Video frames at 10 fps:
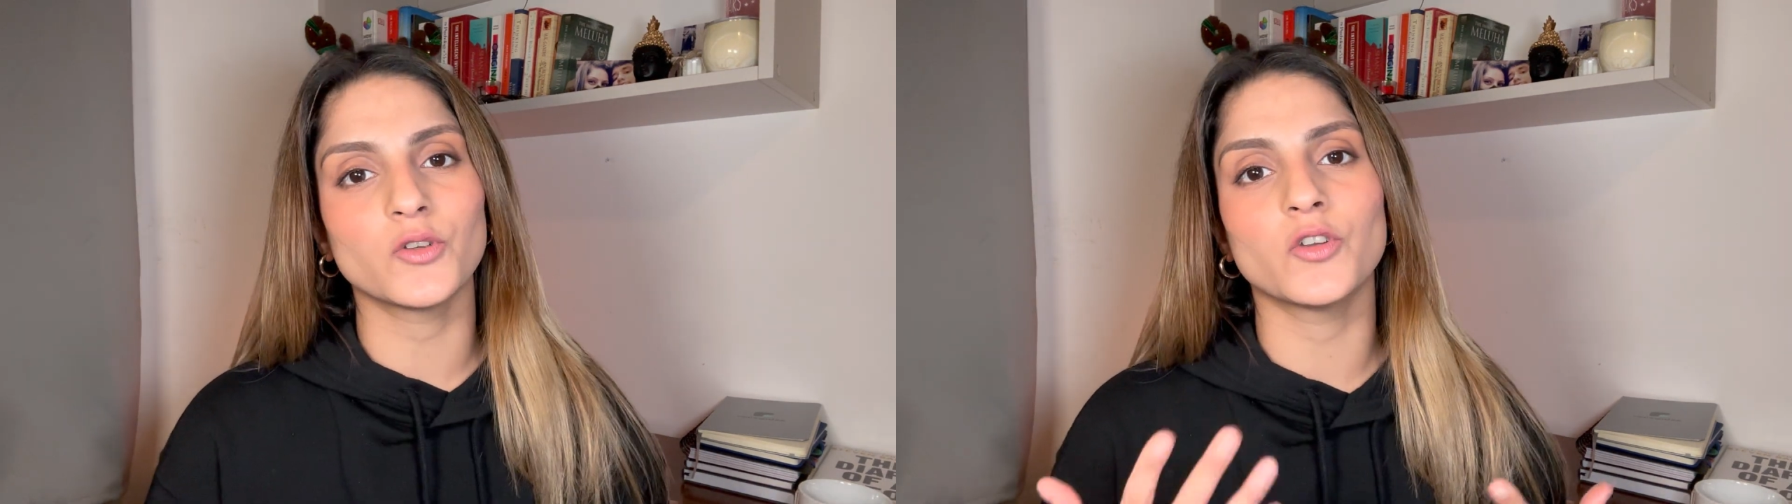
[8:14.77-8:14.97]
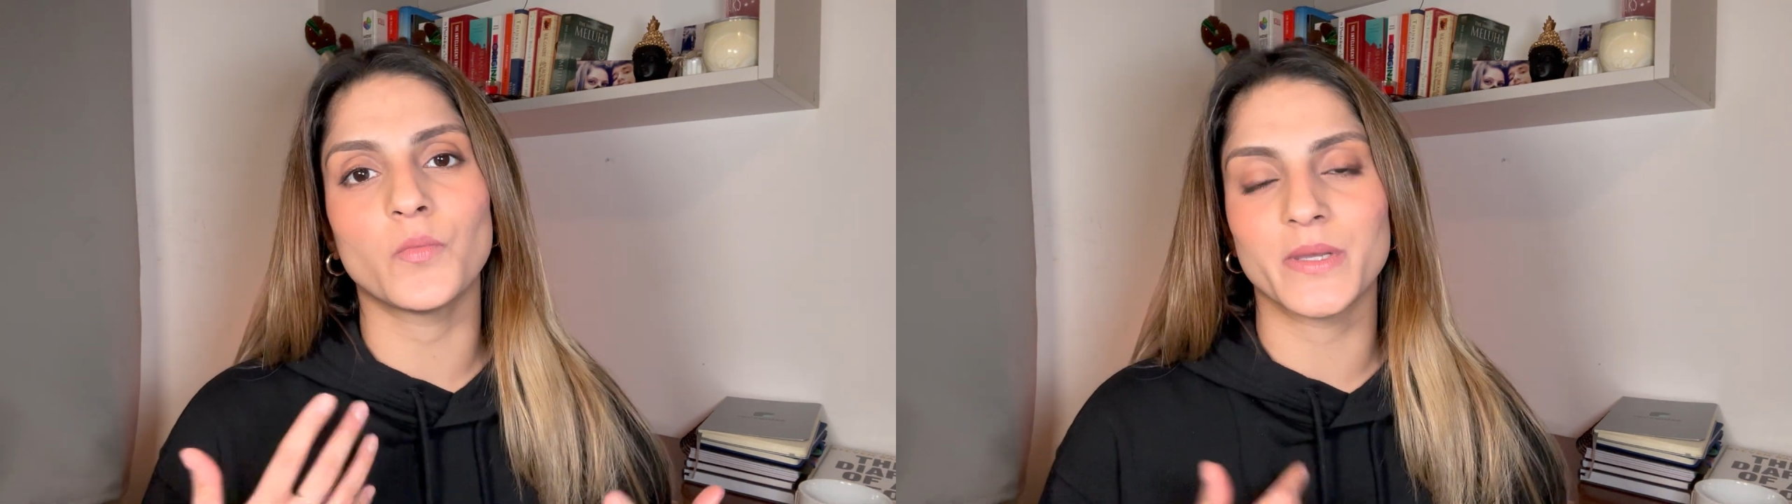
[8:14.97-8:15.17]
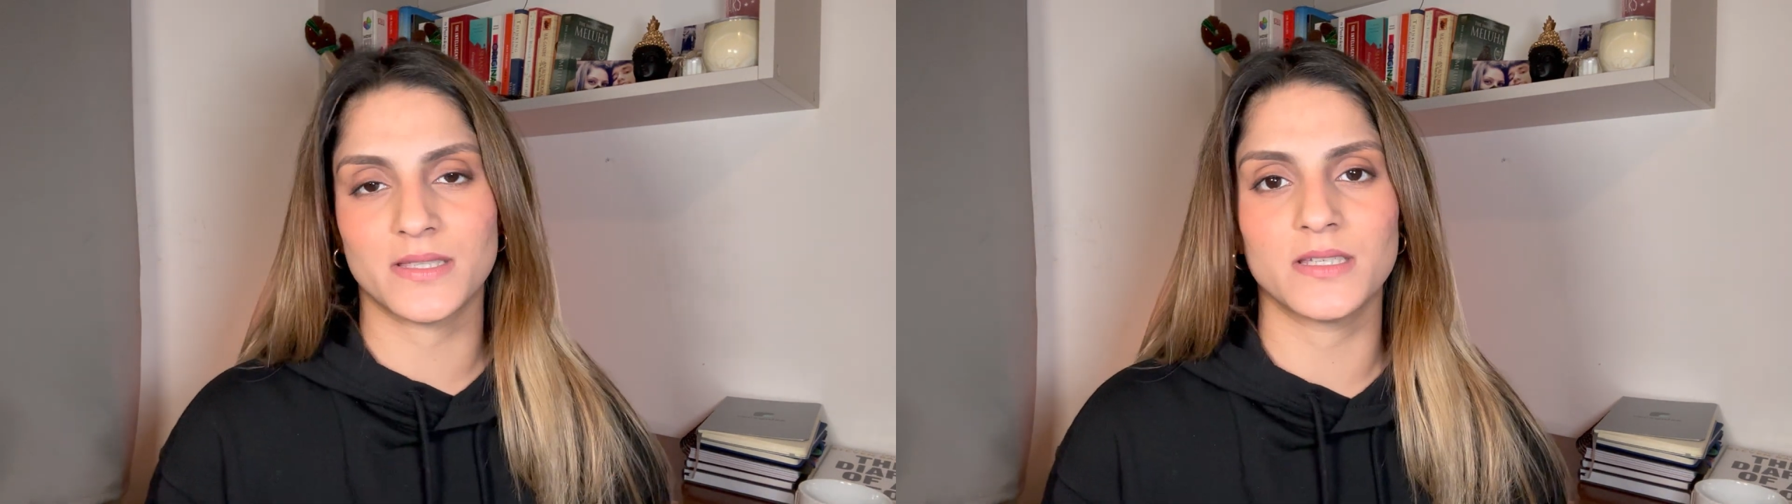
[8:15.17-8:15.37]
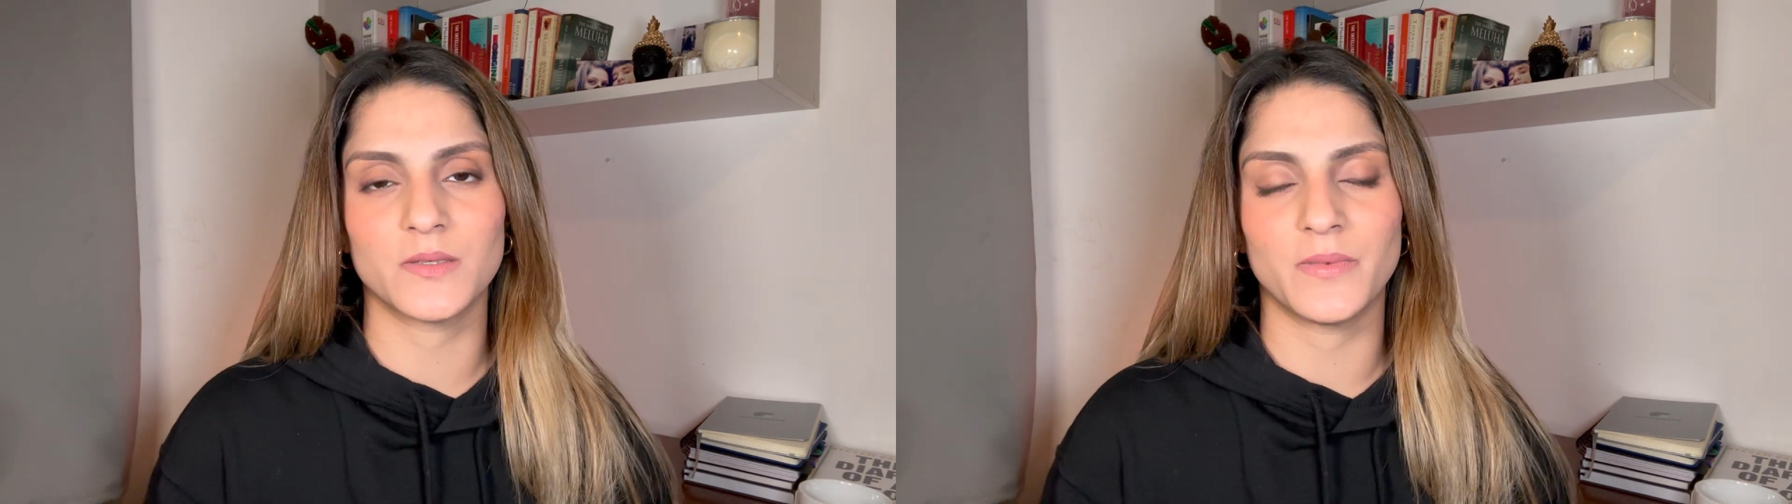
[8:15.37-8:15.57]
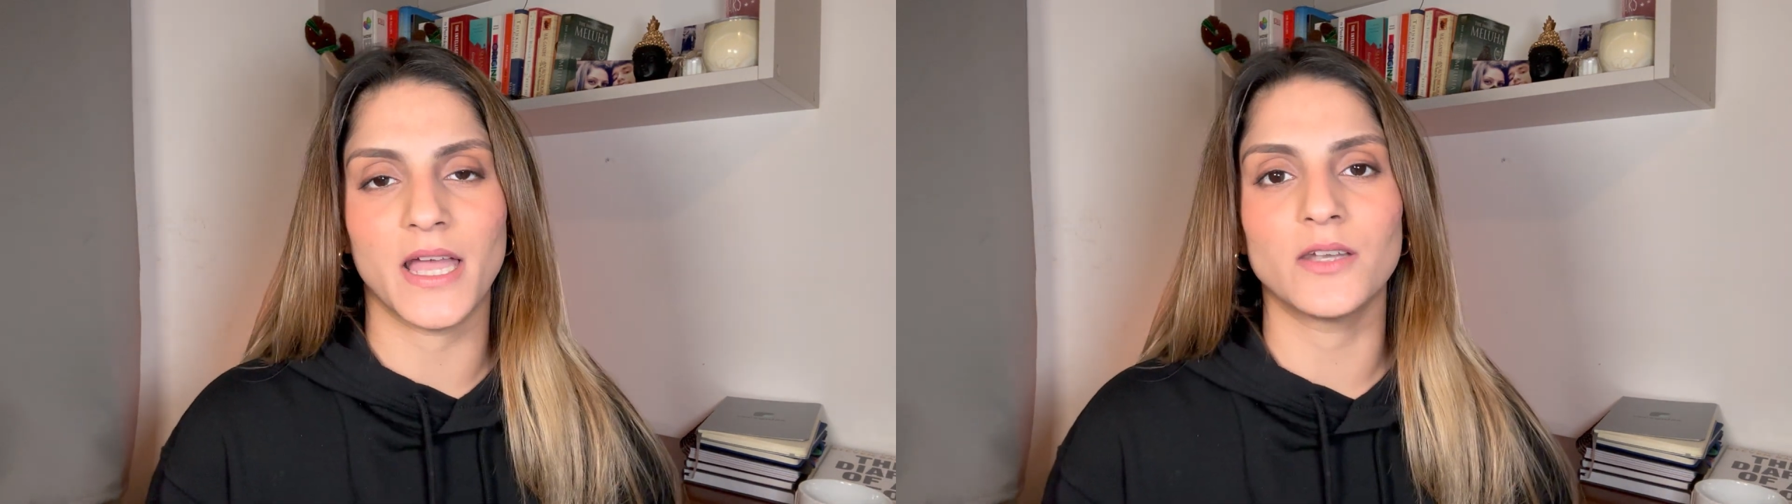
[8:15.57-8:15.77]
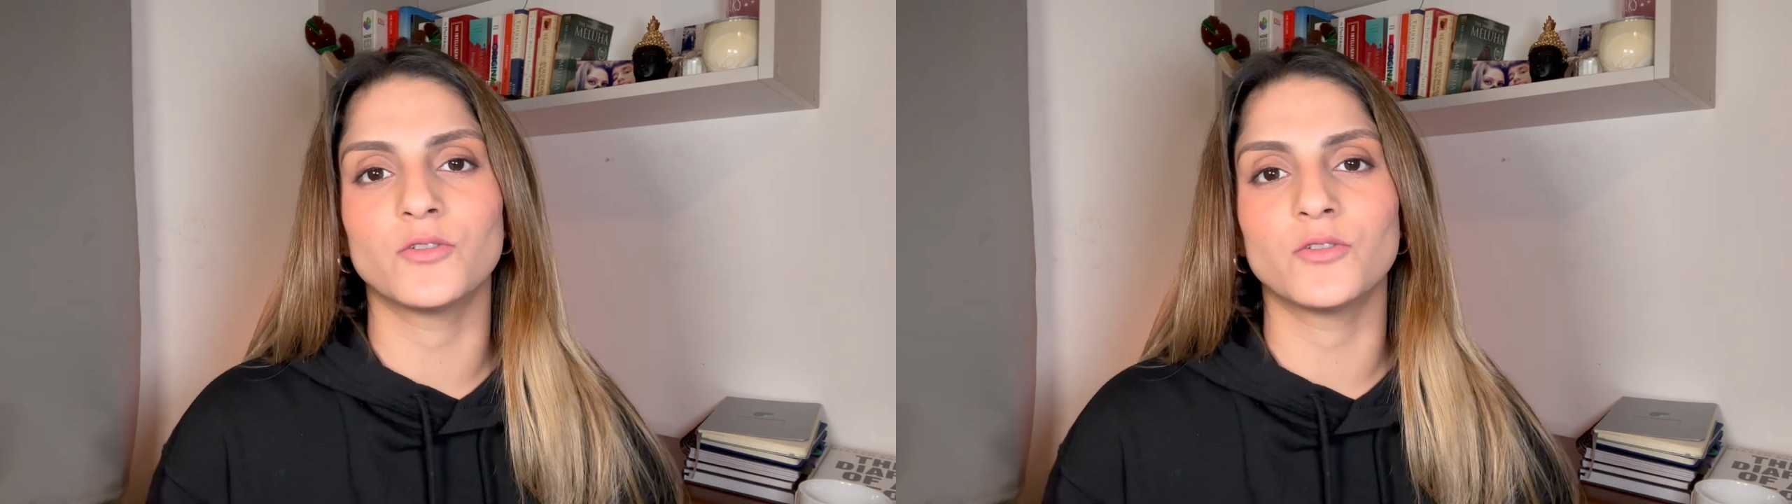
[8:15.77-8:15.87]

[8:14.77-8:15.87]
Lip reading: on your business plan,